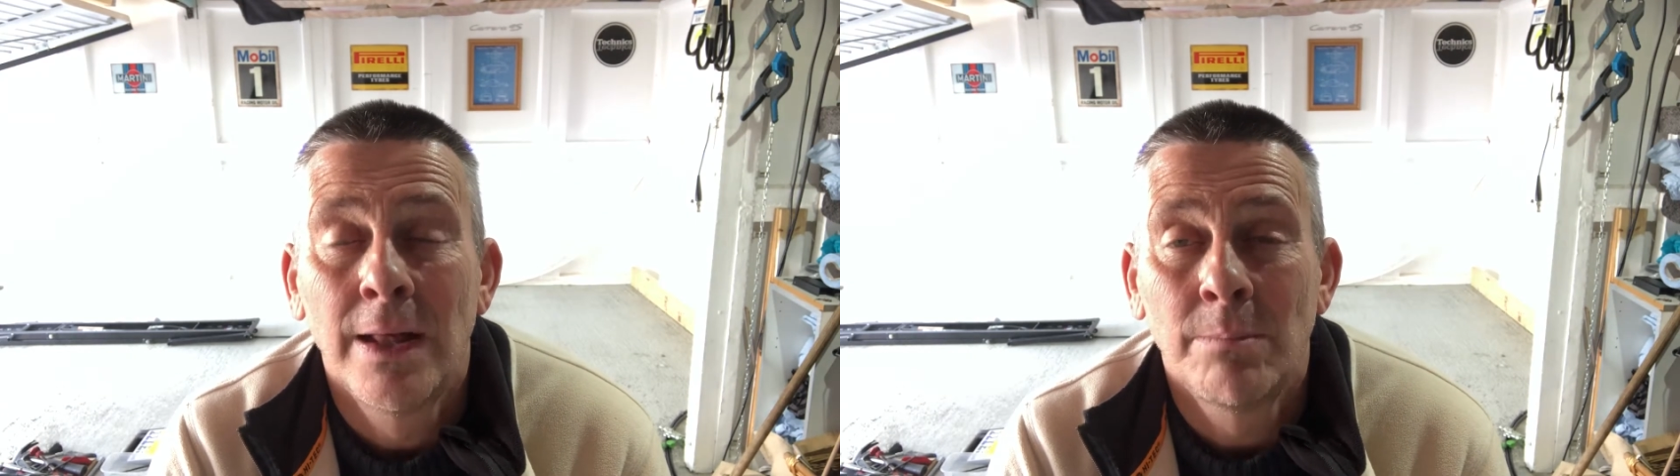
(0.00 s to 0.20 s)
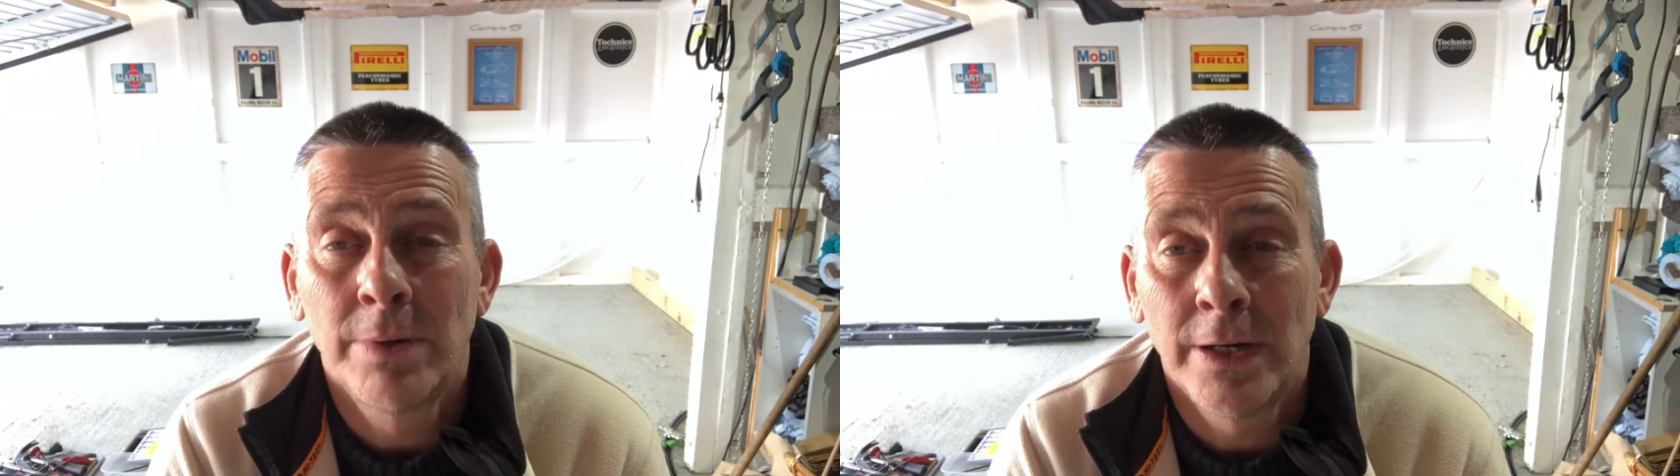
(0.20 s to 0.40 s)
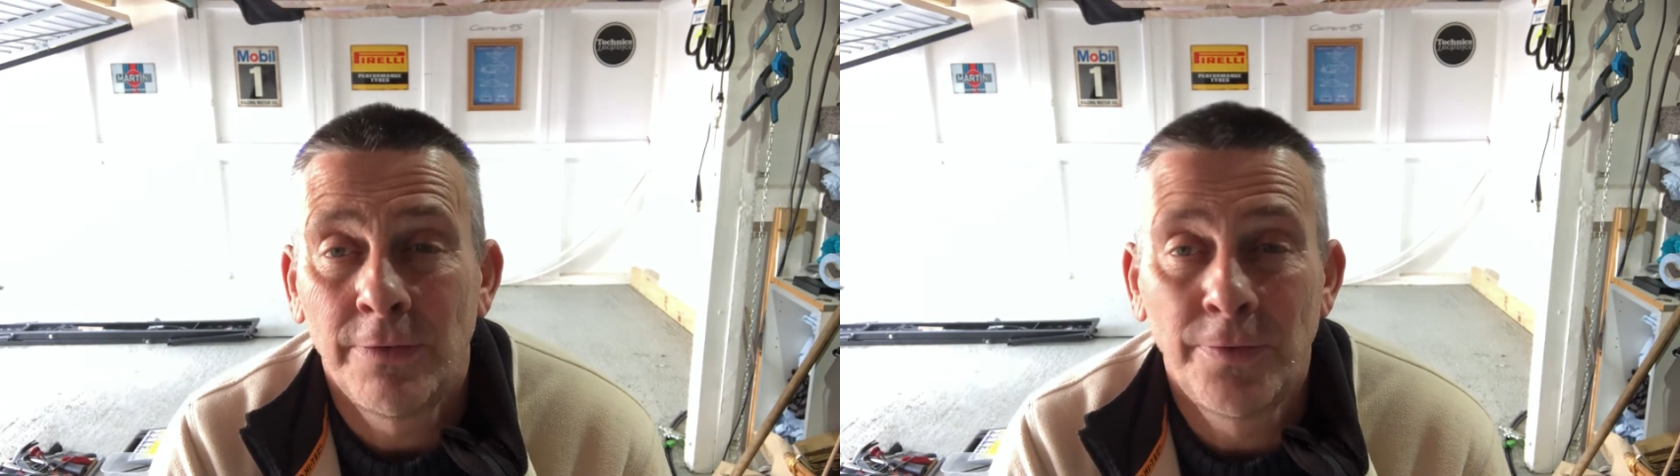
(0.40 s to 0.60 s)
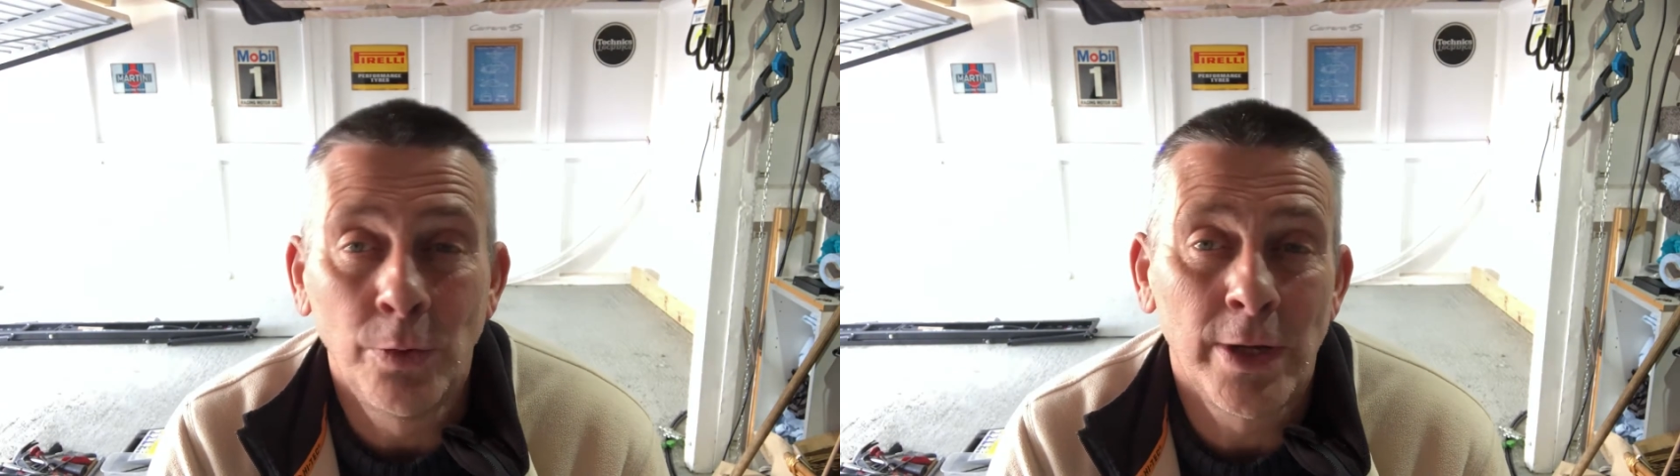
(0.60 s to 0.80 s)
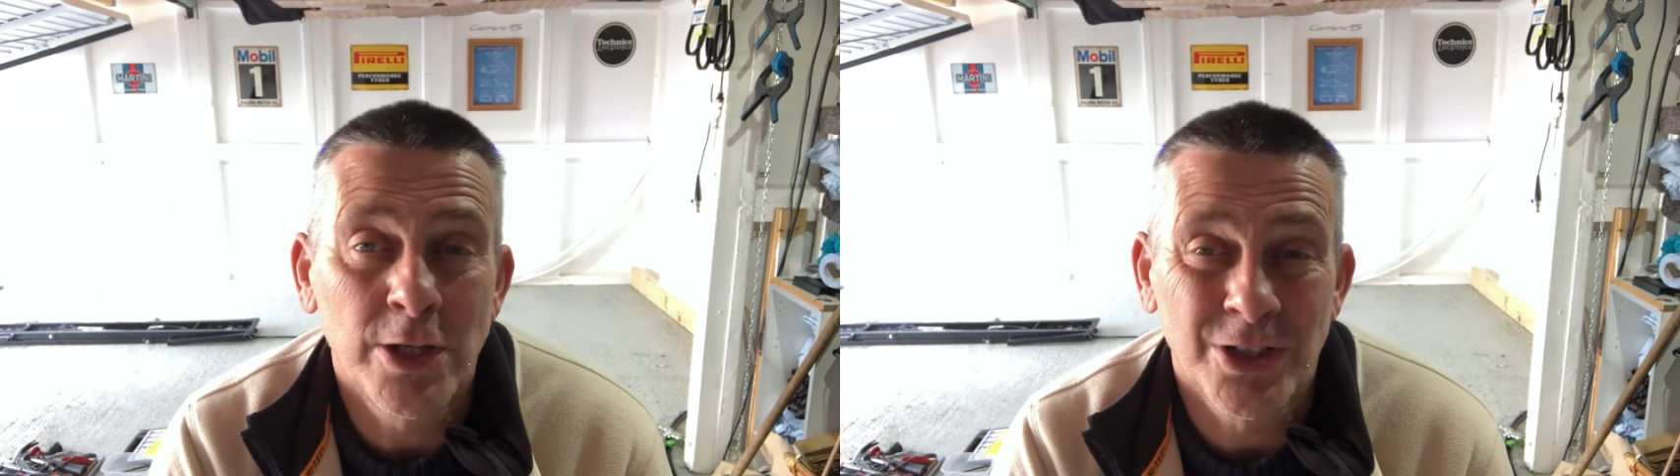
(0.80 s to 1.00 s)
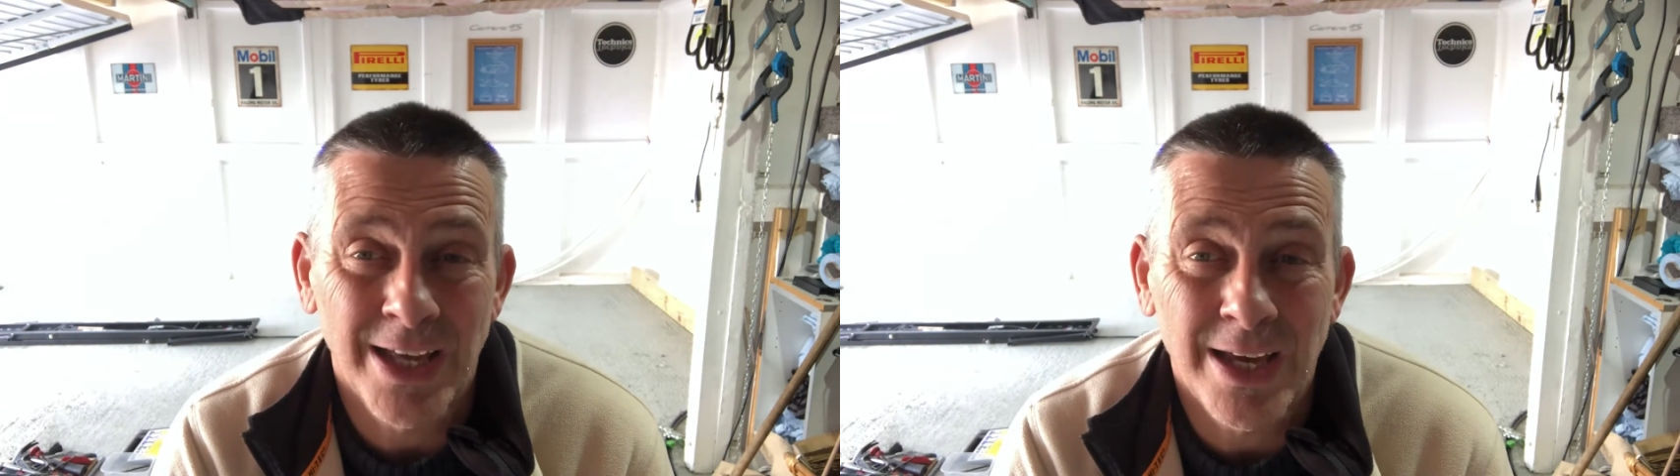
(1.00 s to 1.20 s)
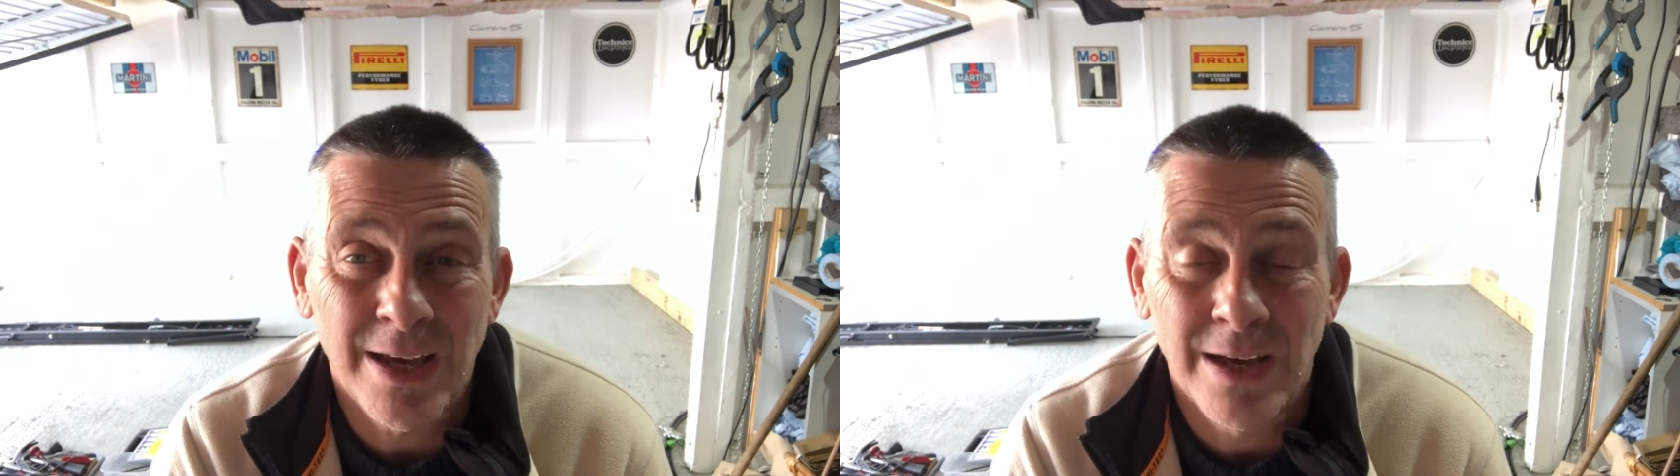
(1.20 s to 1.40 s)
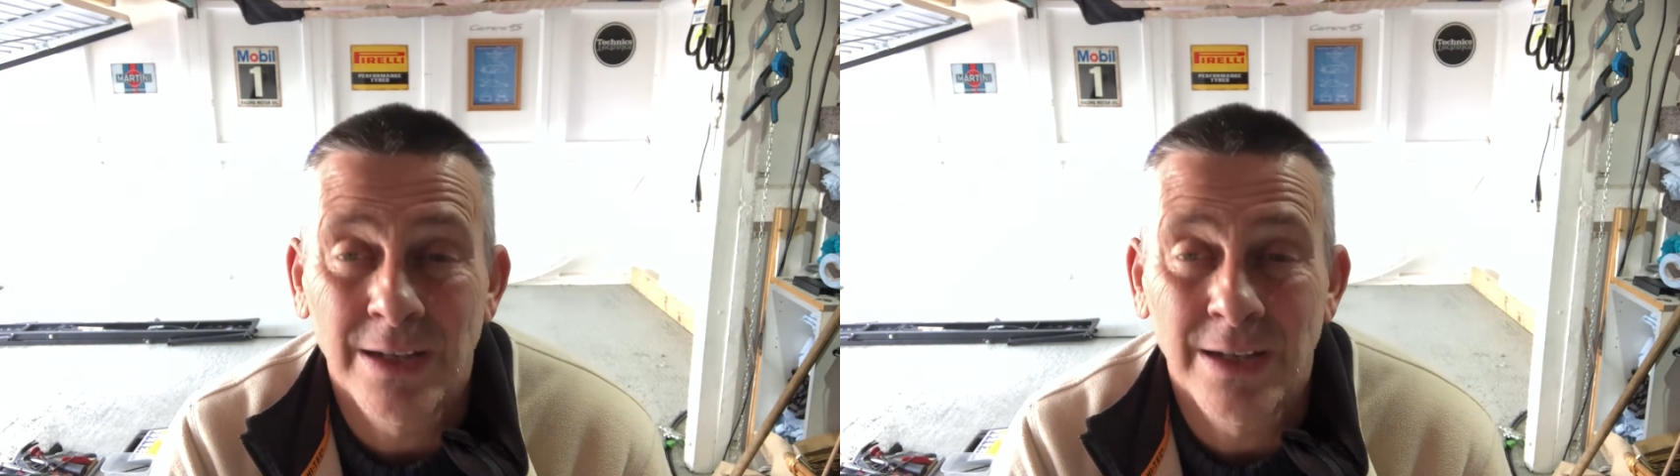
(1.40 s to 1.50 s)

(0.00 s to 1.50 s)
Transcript: but a foolish thing